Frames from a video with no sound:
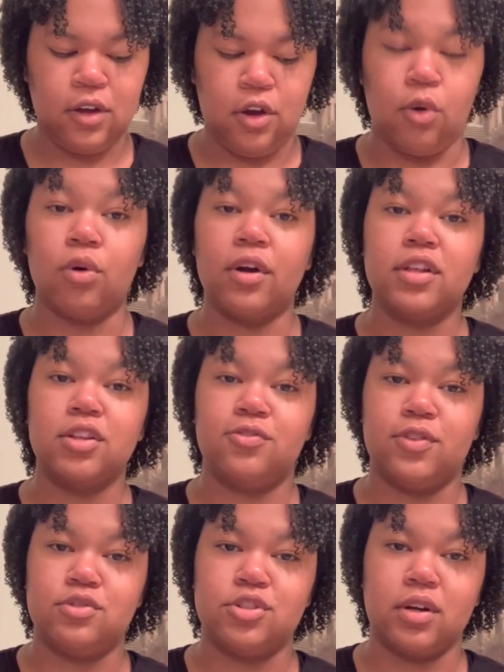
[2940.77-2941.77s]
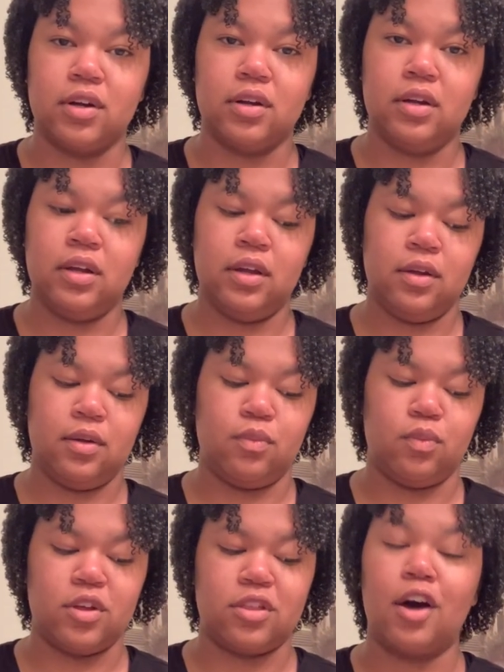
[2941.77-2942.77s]
Or in the future
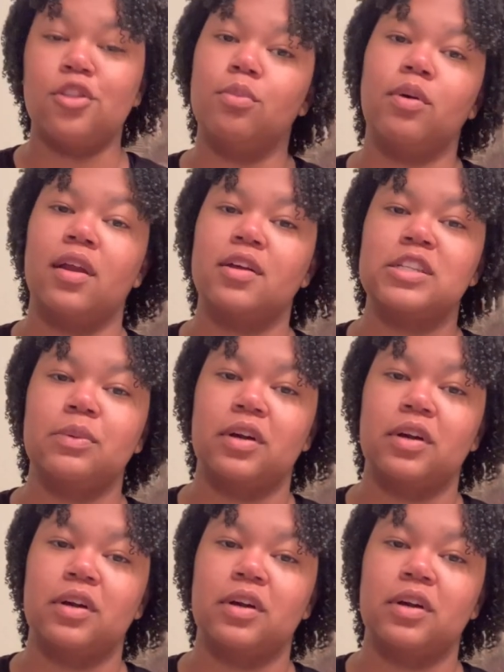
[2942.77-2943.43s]
with other products that we're